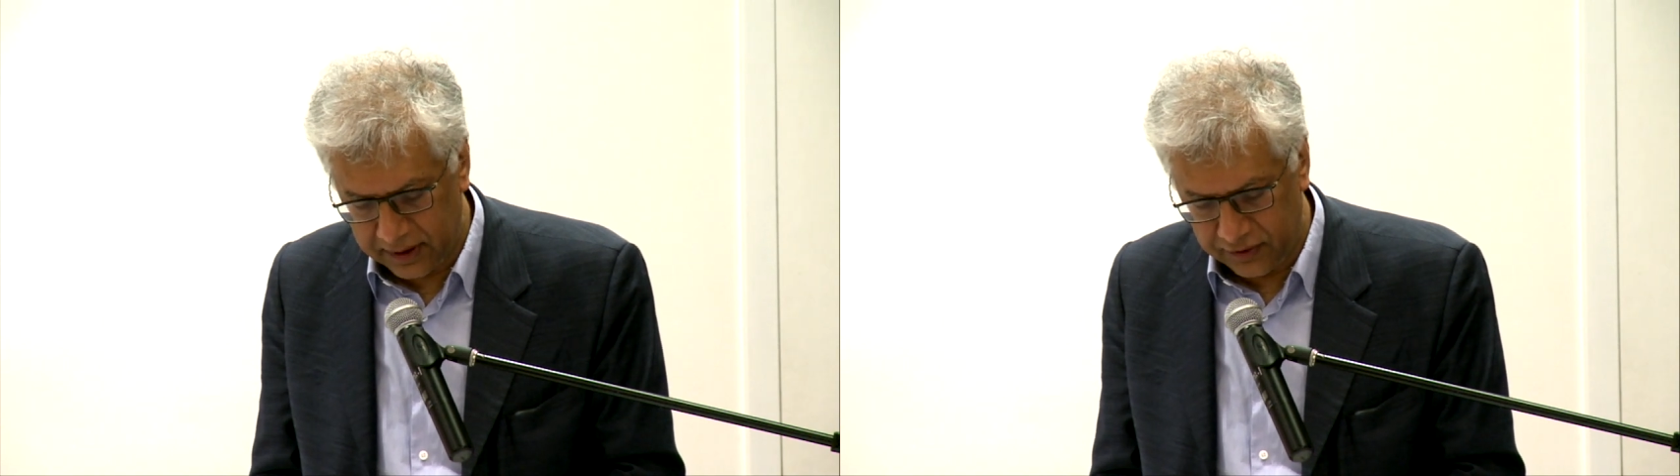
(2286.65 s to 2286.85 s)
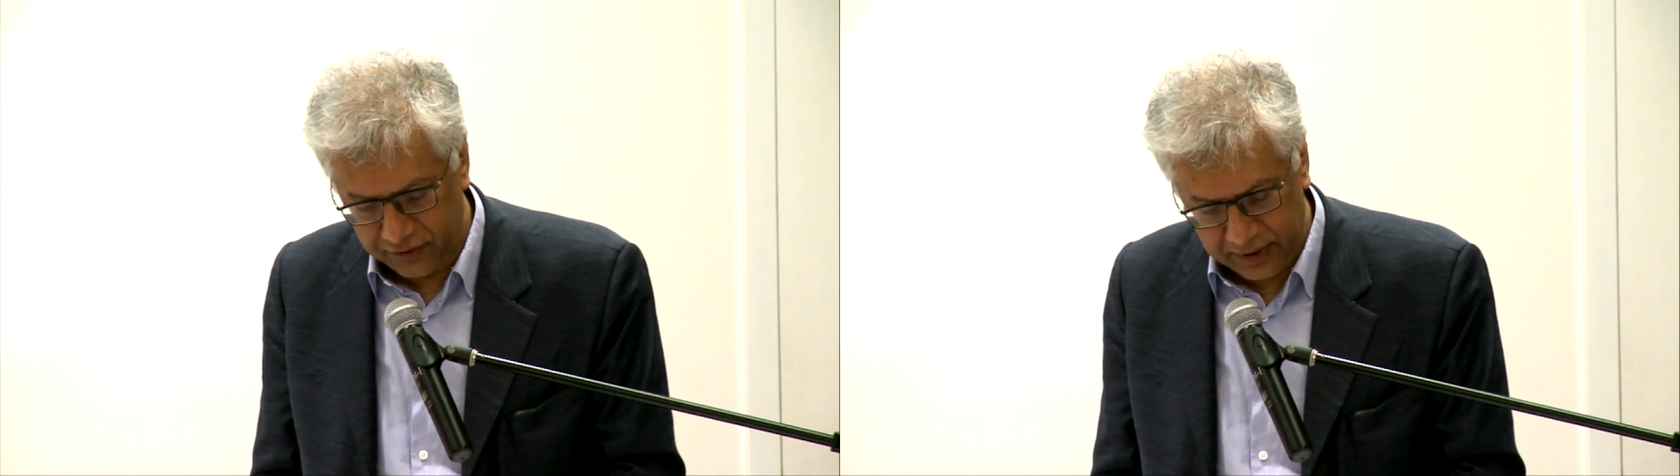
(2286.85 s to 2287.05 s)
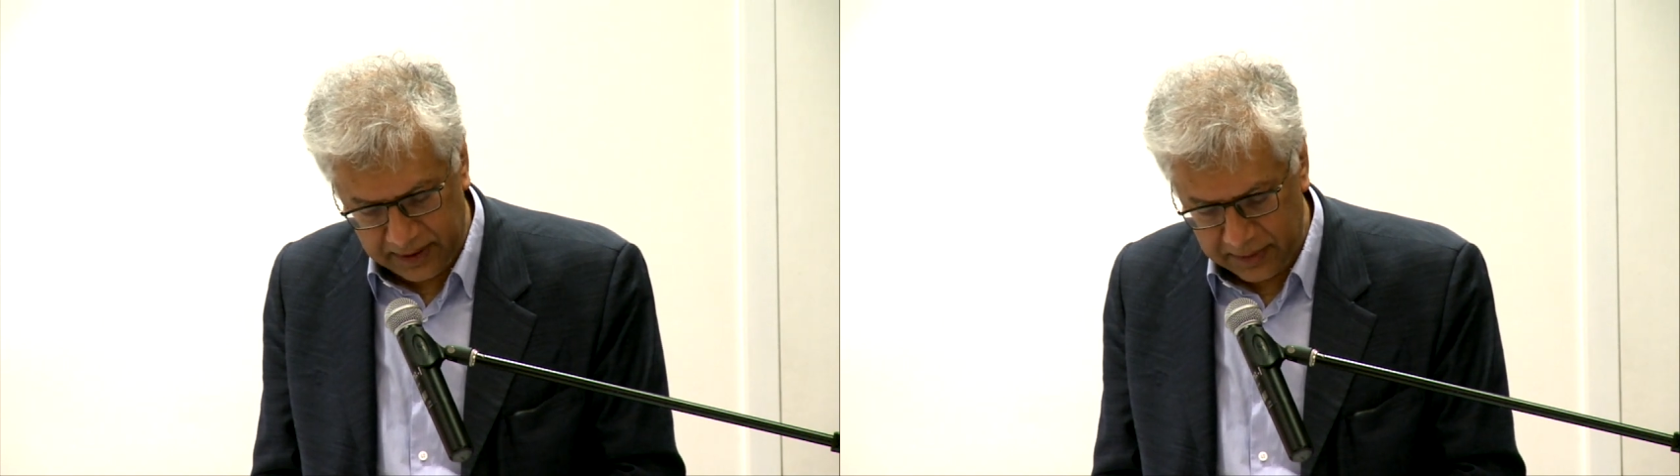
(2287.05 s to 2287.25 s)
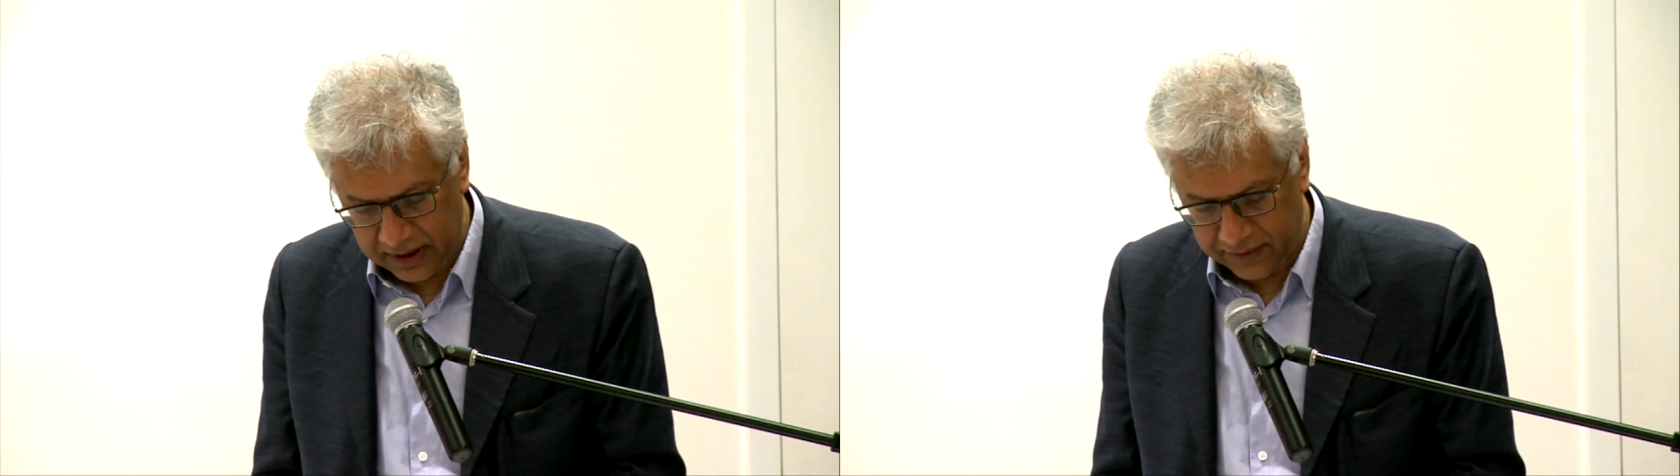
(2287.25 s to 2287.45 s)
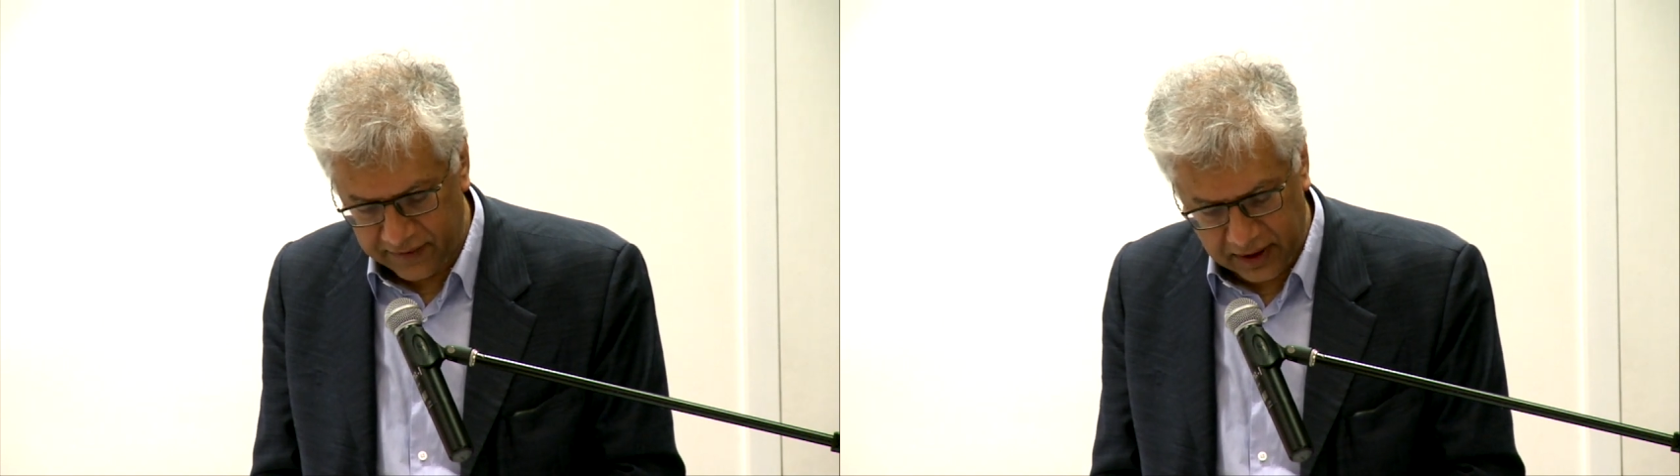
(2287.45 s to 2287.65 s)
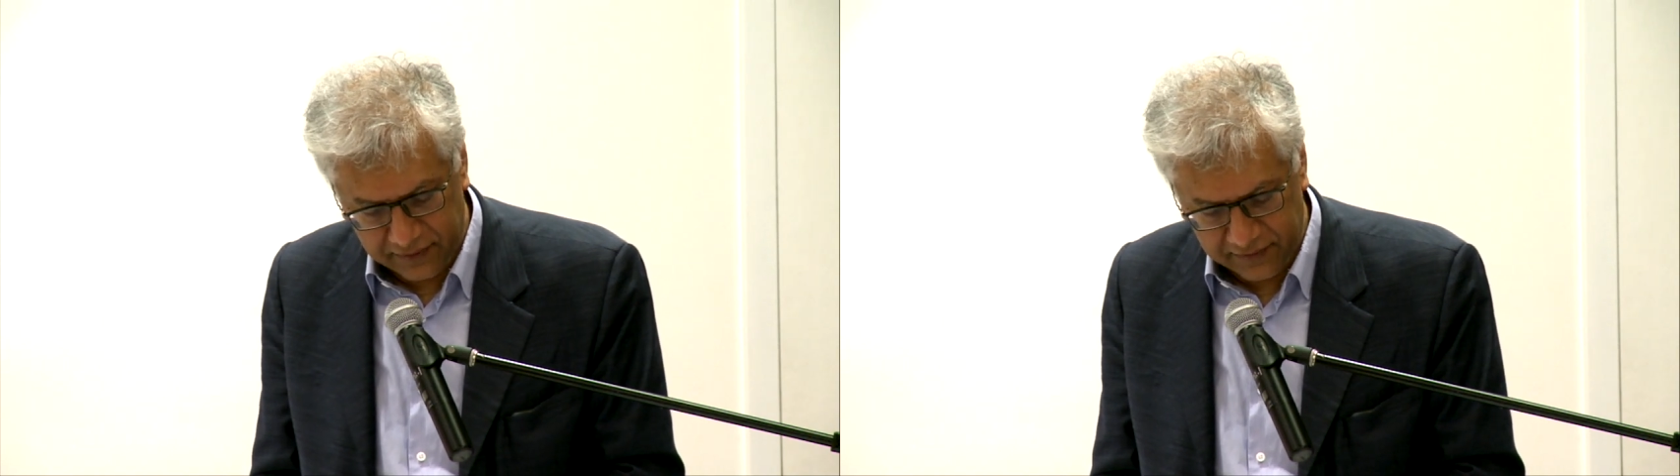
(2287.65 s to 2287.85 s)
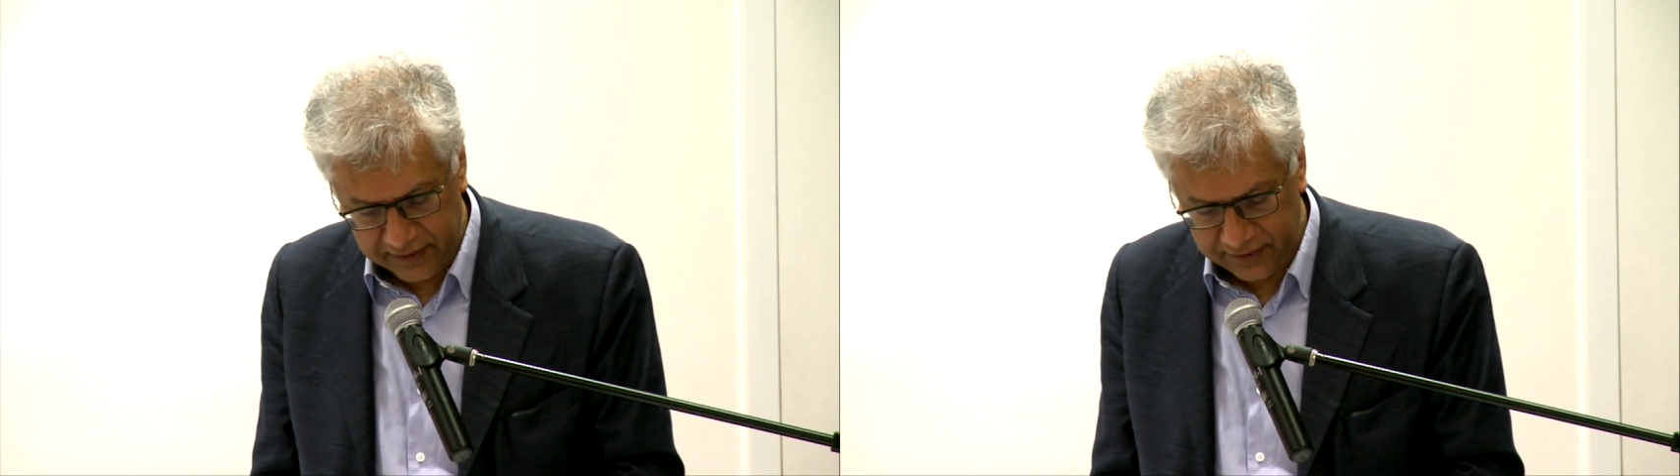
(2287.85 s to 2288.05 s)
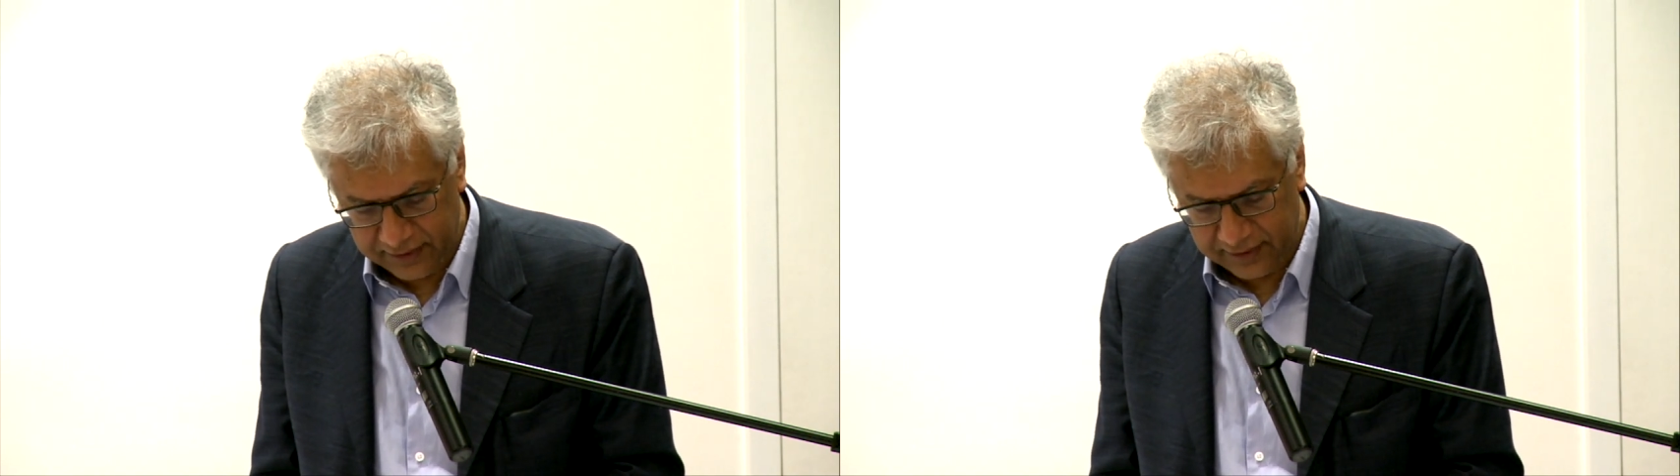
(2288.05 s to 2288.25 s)
and dreaming of
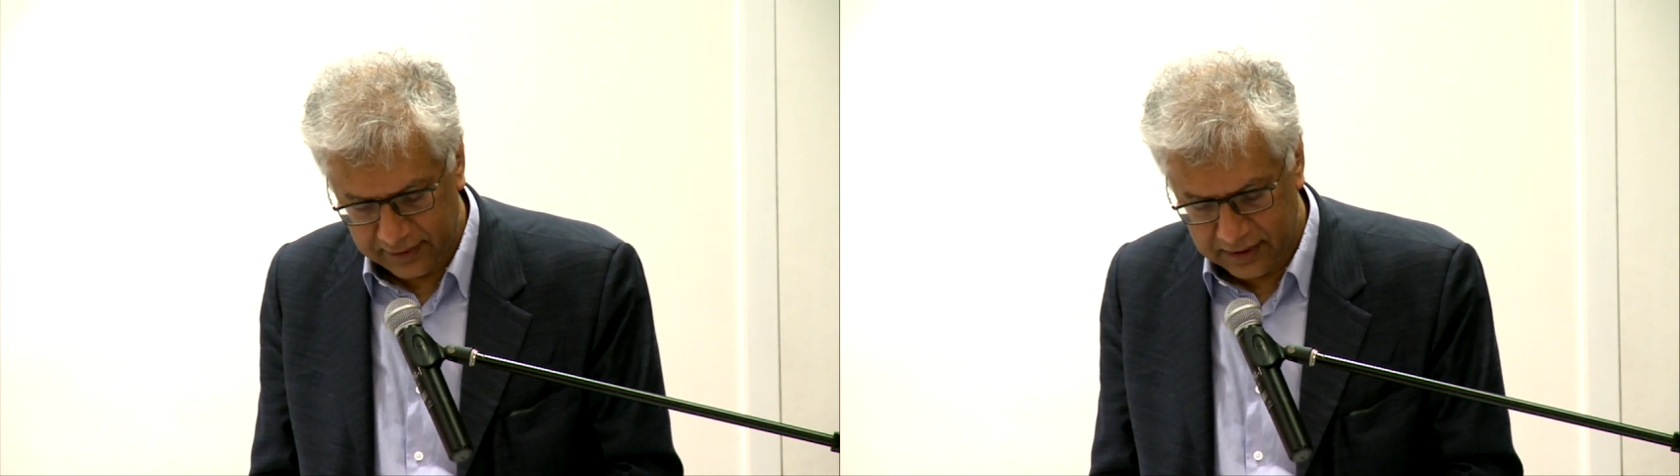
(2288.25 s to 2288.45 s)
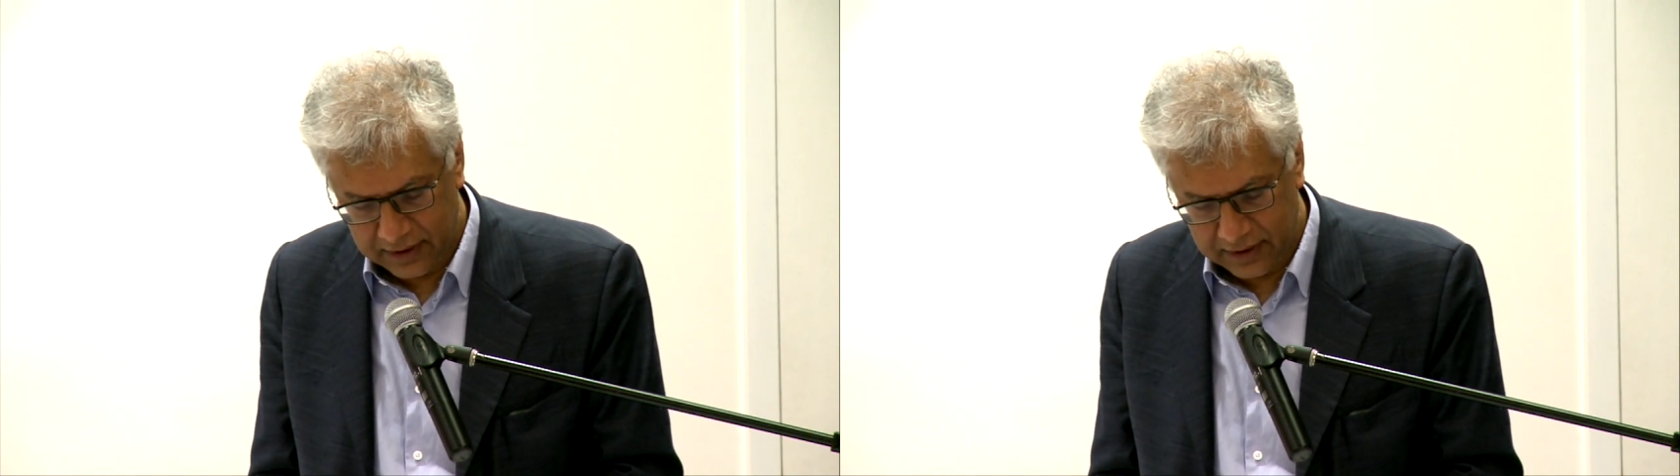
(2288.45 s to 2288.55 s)
Elvis.